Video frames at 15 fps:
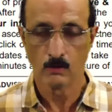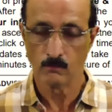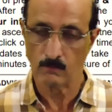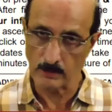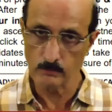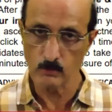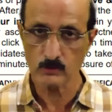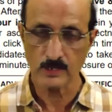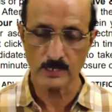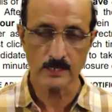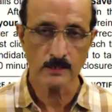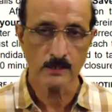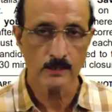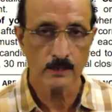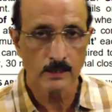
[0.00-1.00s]
One more
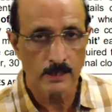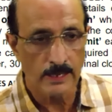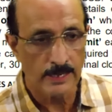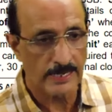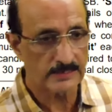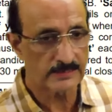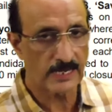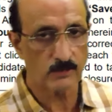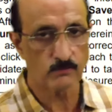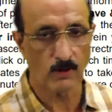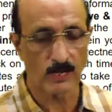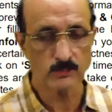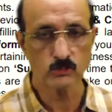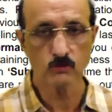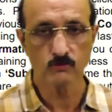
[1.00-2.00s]
thing is that
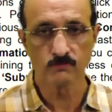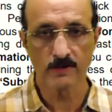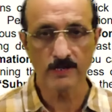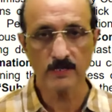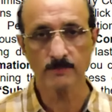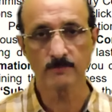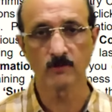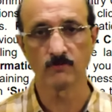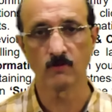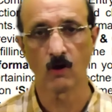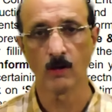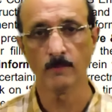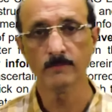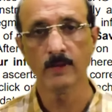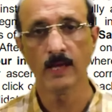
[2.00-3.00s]
once you filled up the
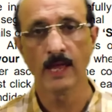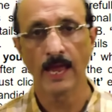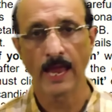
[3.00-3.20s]
form